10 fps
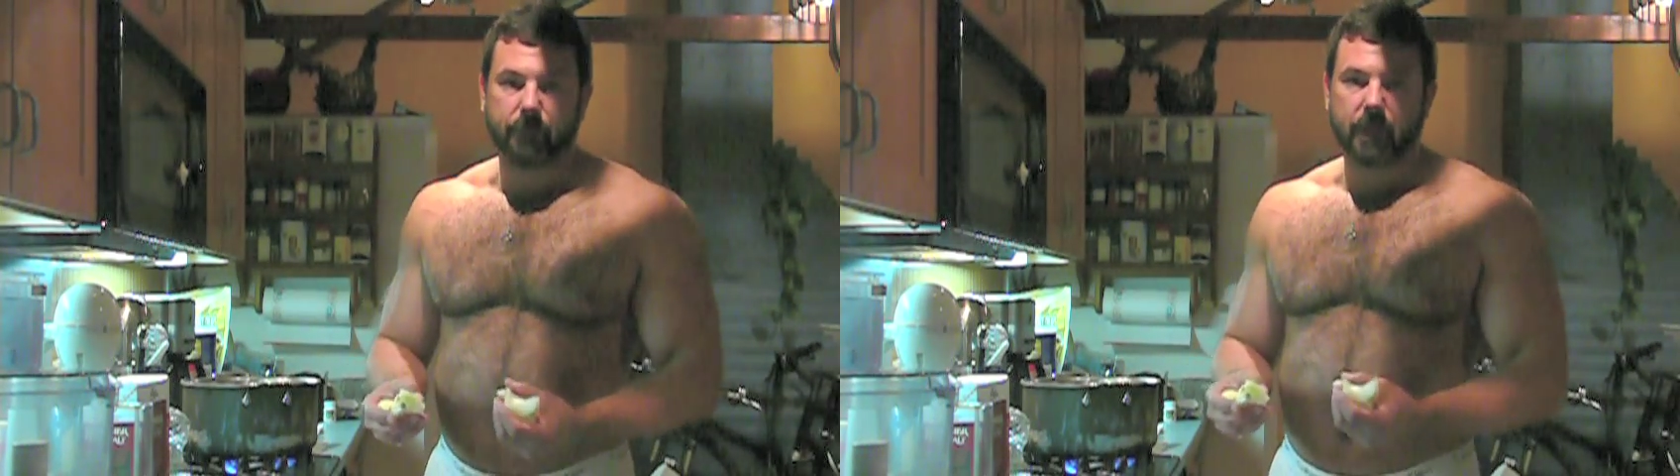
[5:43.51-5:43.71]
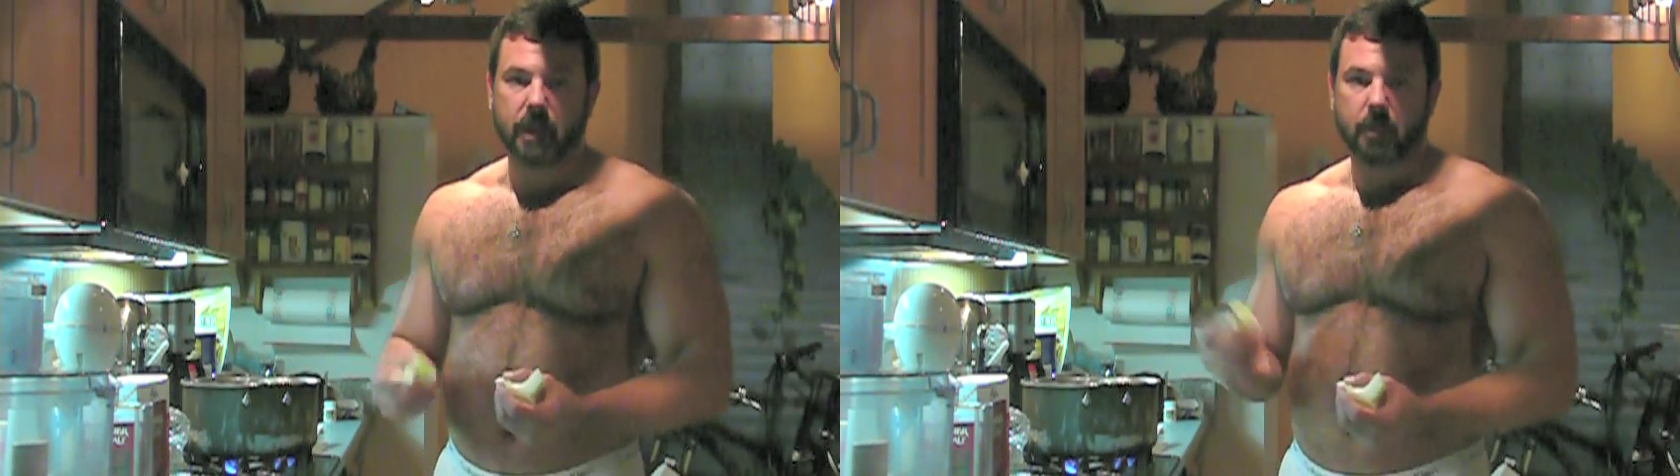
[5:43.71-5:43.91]

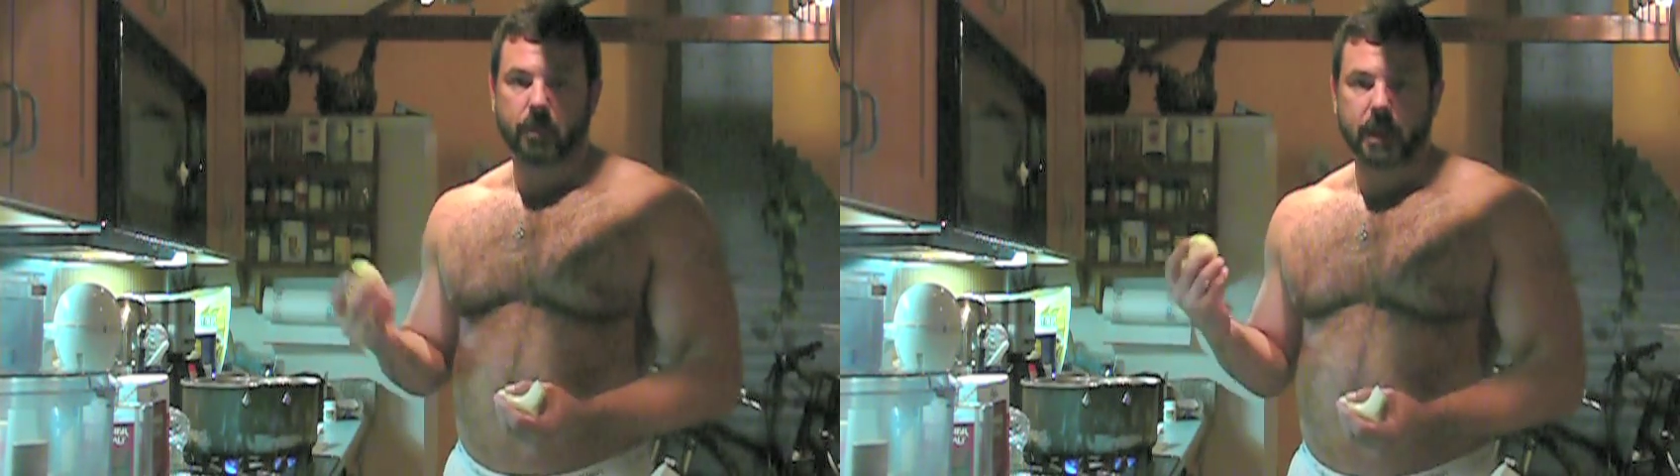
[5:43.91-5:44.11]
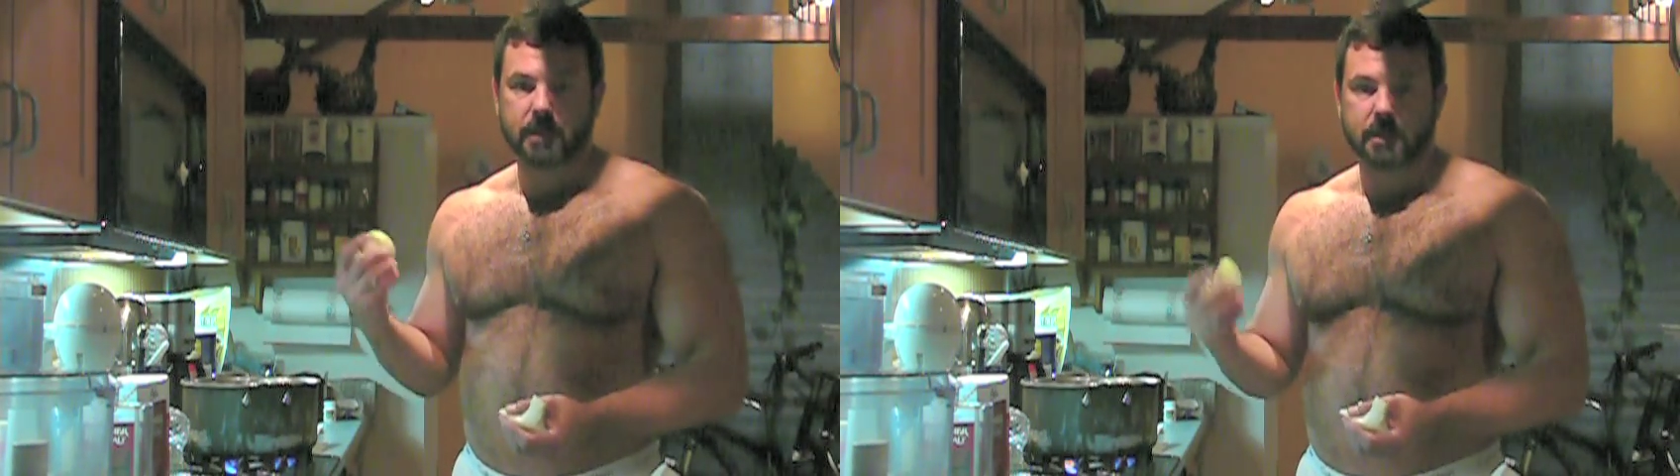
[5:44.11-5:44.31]
that you
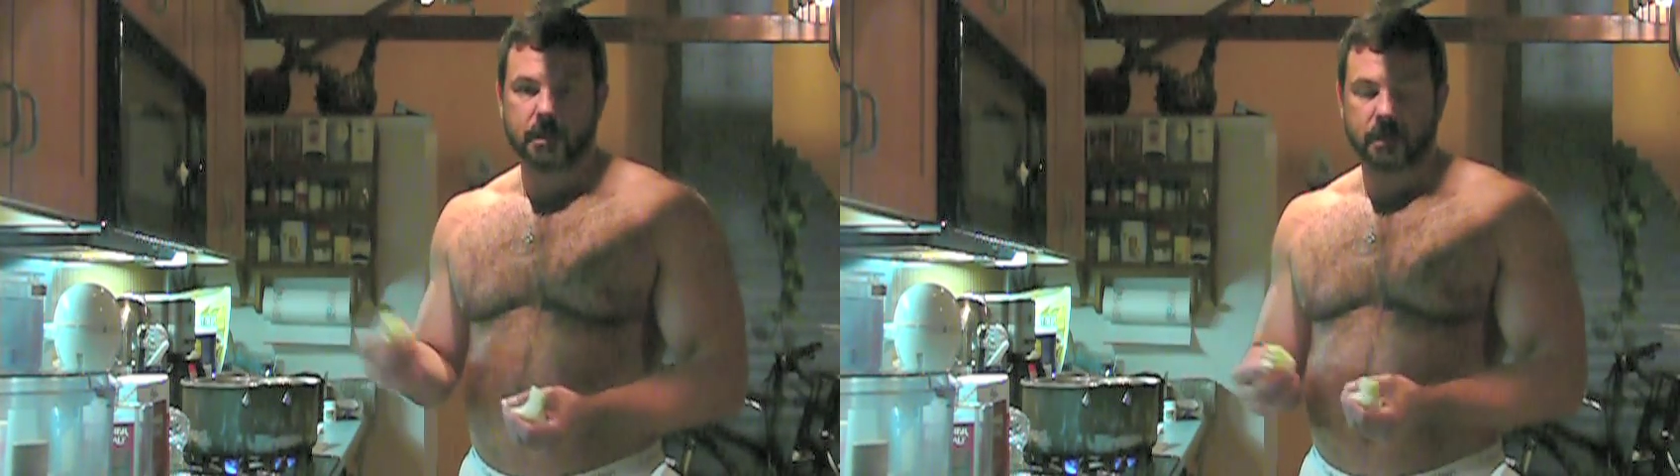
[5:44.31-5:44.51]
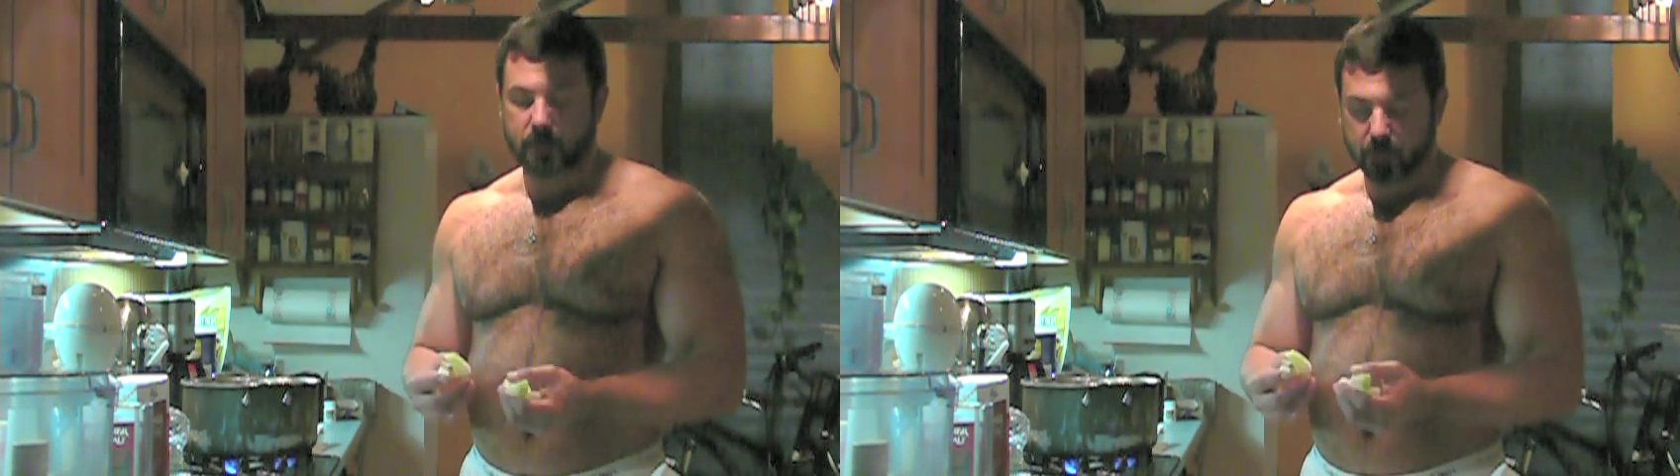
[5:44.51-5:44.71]
braise
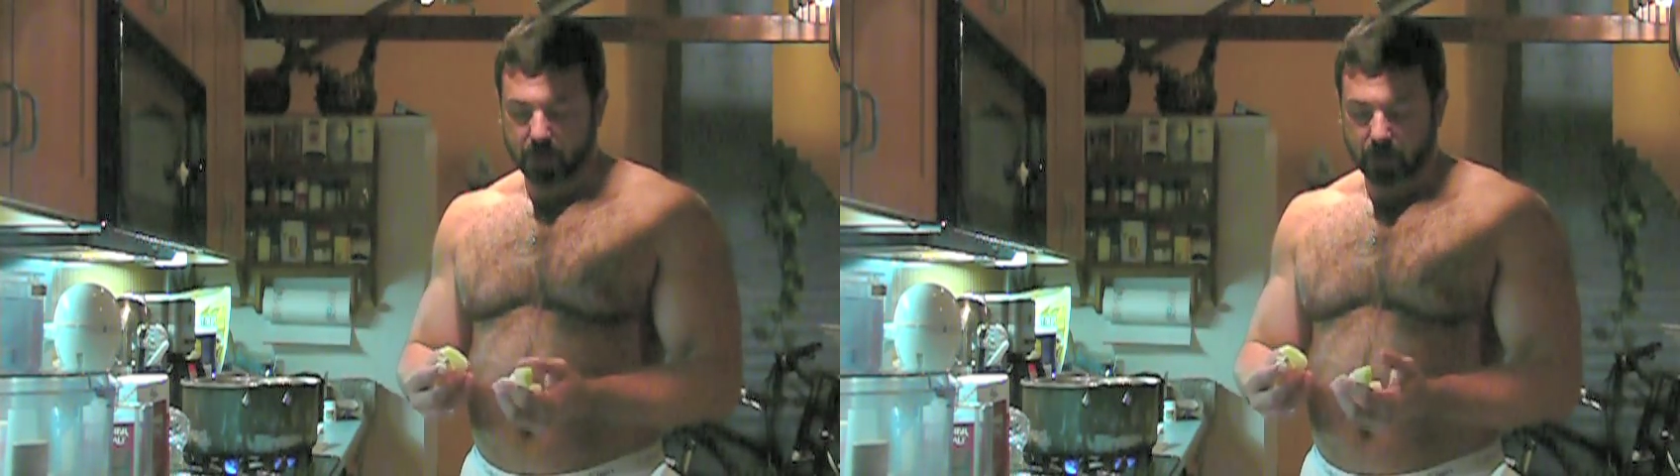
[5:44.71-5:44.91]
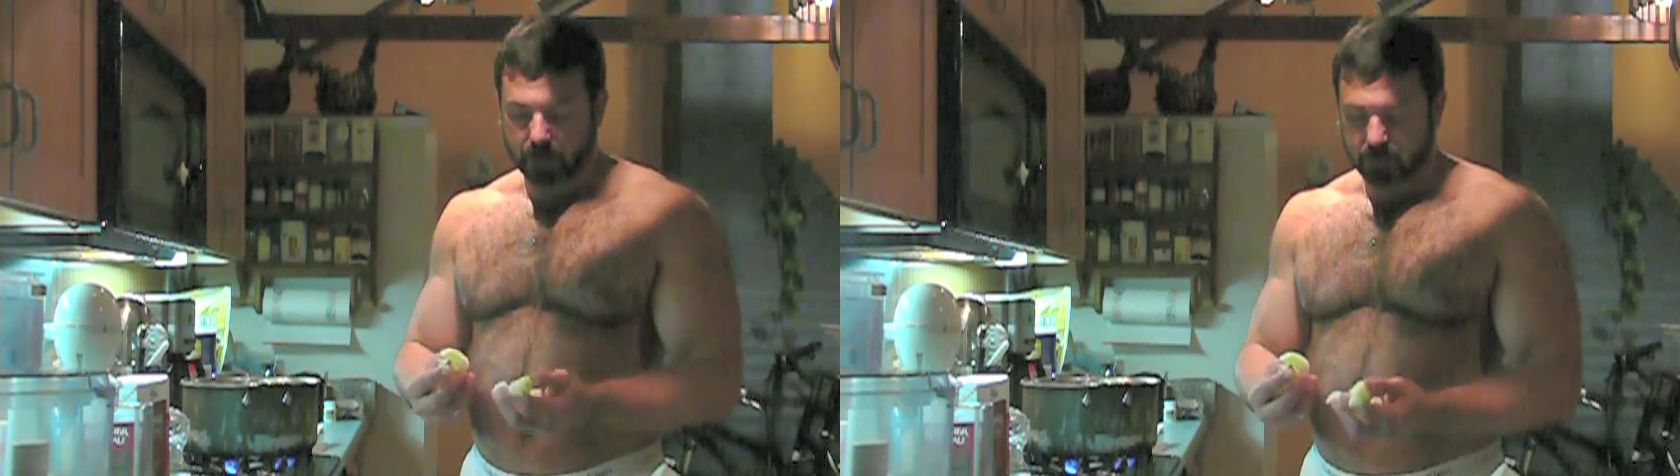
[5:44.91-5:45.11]
the
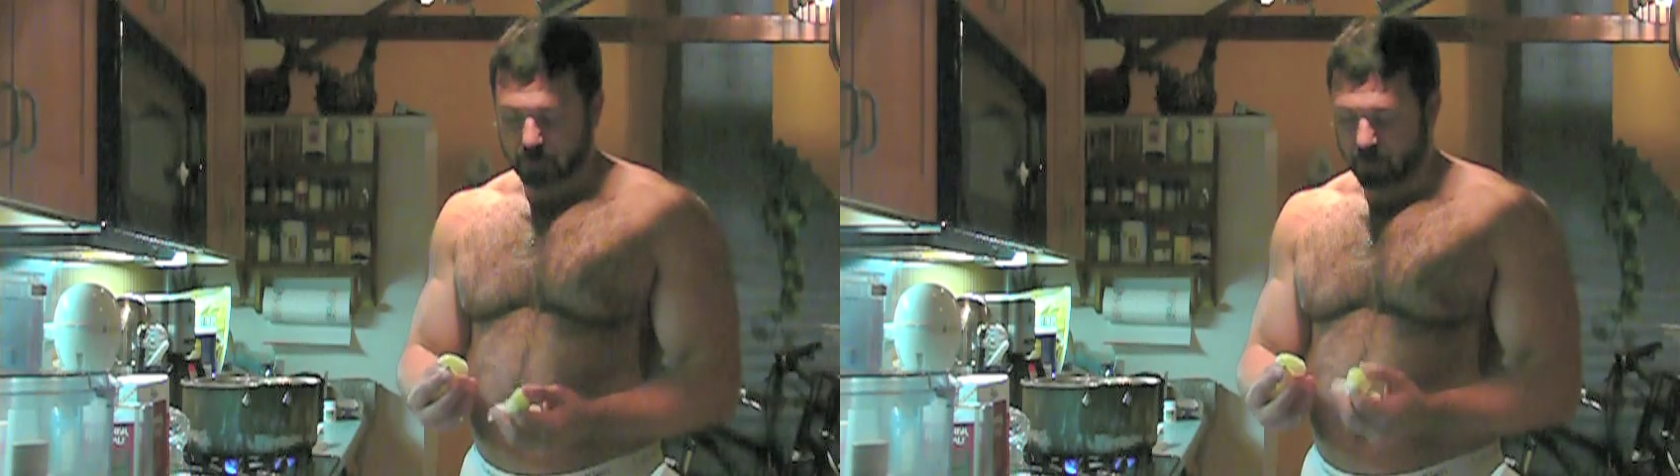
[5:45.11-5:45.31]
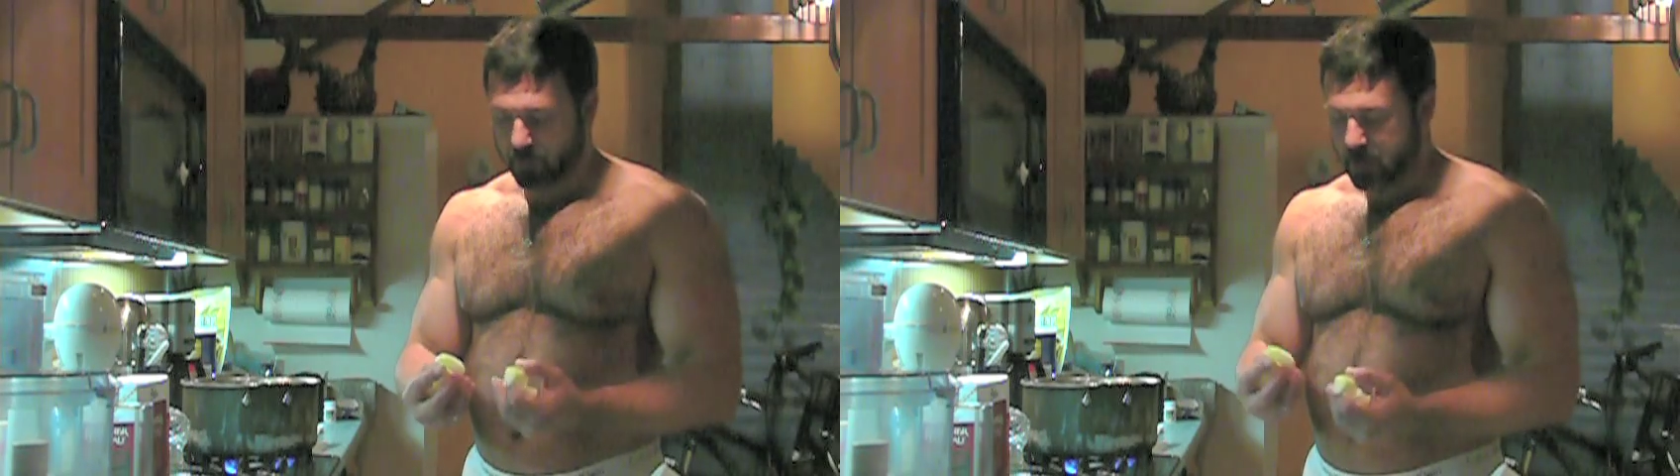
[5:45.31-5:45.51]
meat in. So,